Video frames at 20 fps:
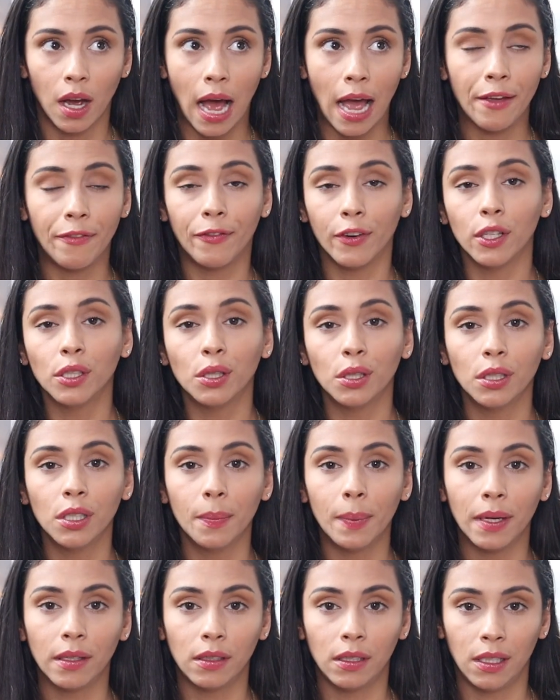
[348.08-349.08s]
I first learned
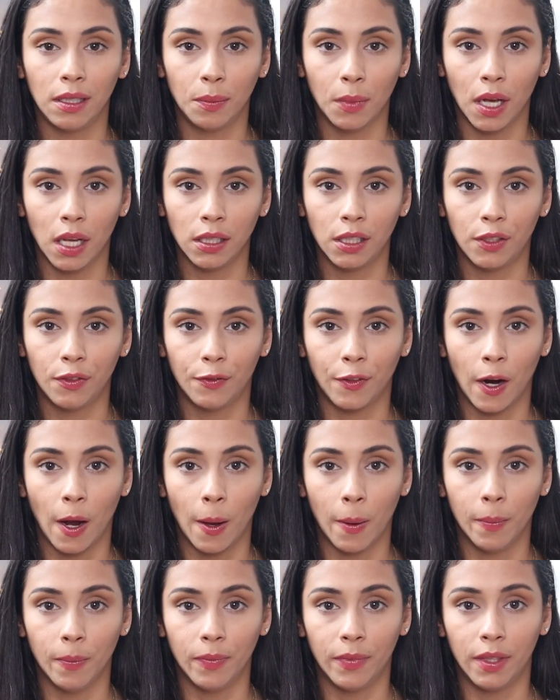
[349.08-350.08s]
about Seamoss
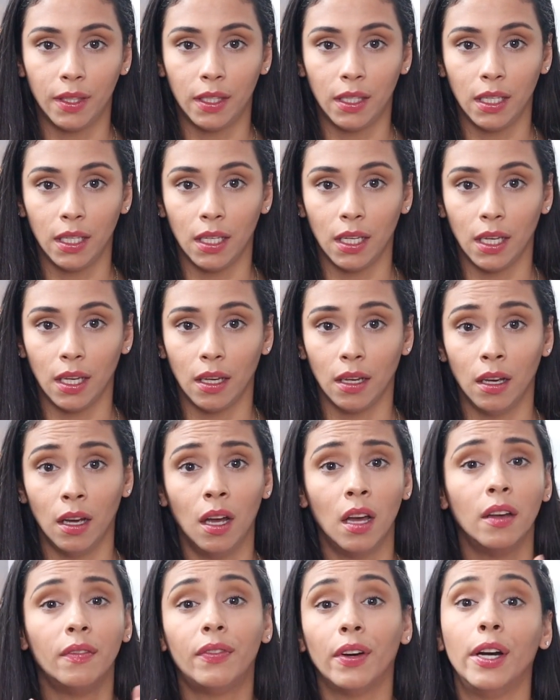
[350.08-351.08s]
from the
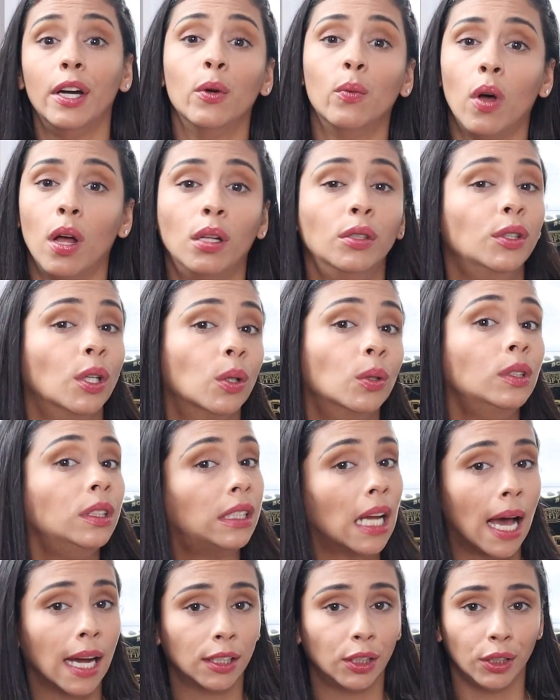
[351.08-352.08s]
very well-known
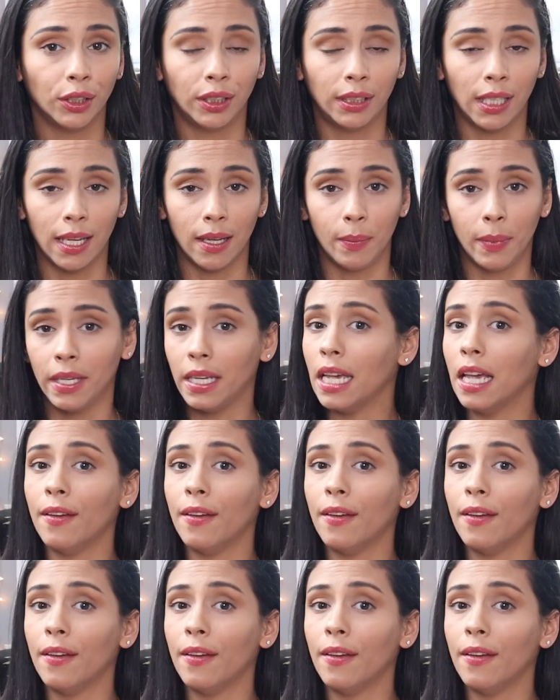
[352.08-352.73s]
Dr. Sebi.